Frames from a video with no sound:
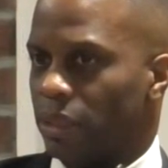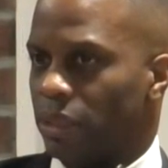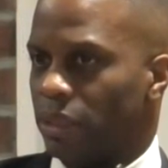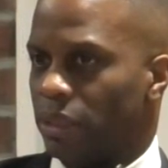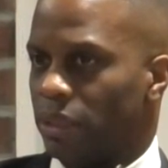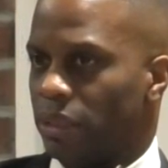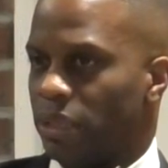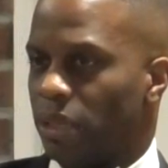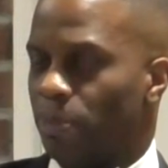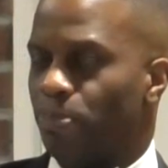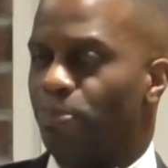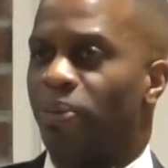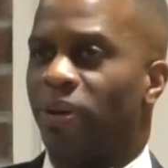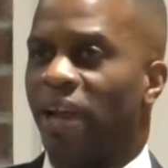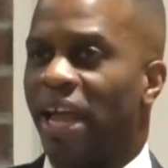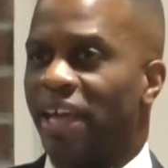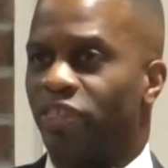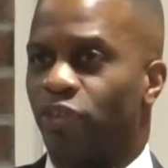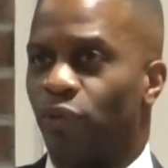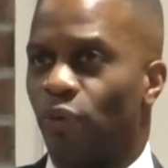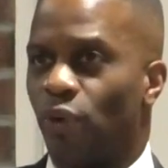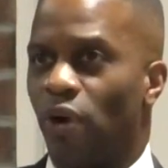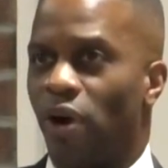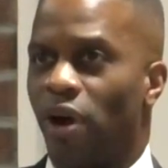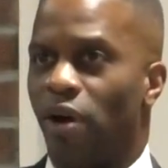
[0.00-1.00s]
the
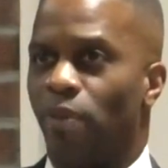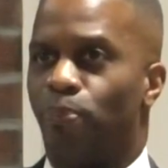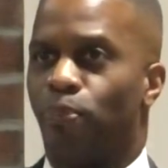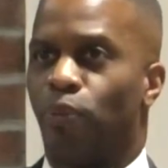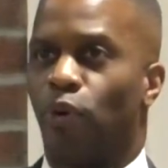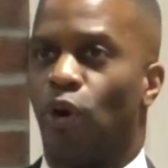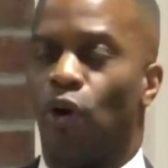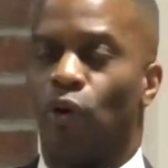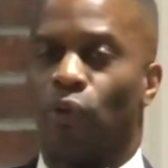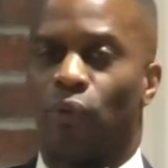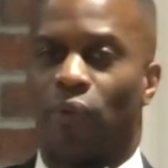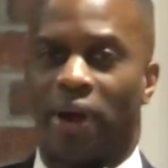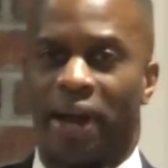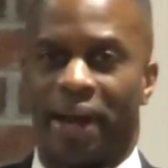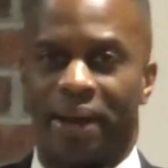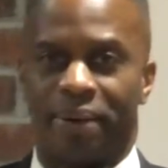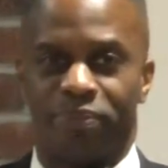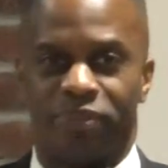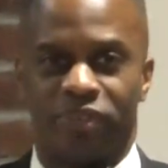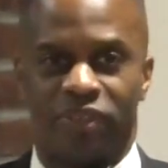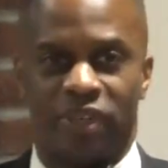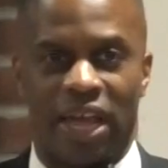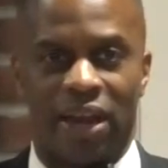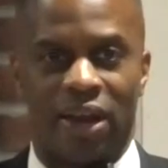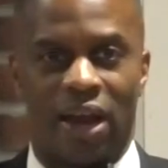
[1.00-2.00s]
plethora of
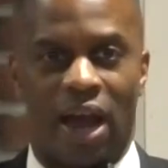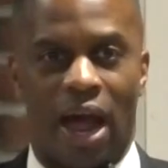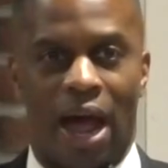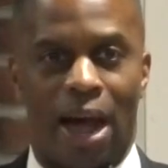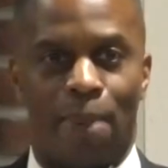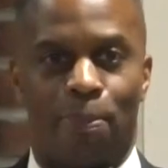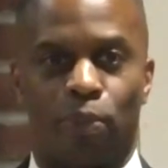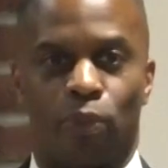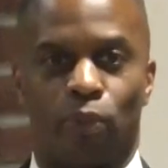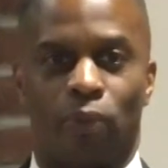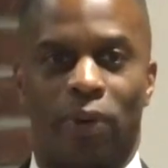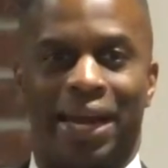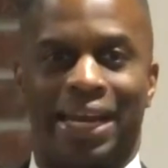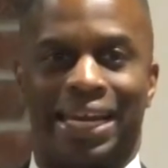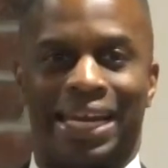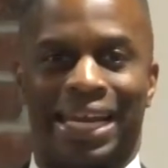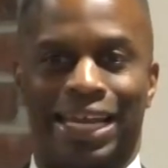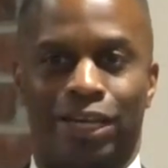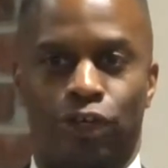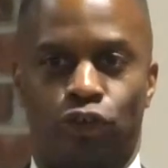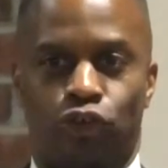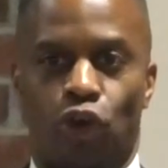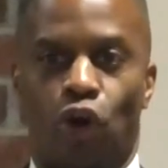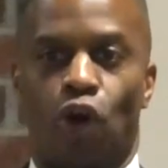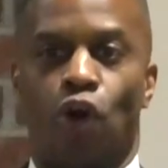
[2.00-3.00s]
programs that operate
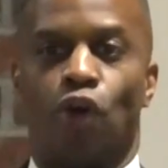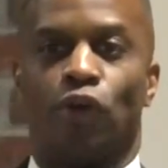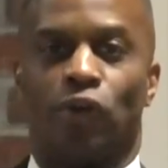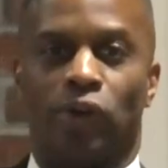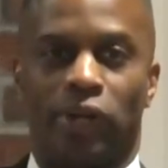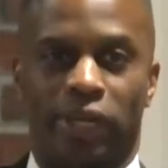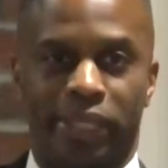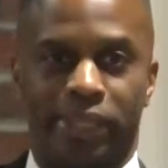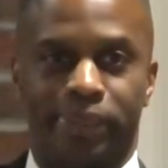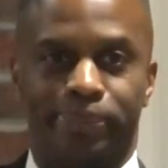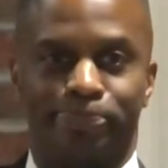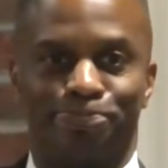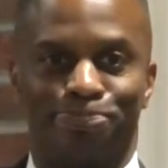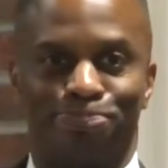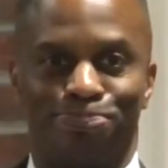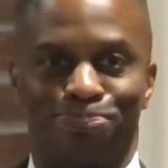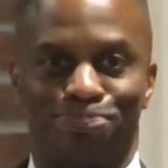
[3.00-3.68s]
internally.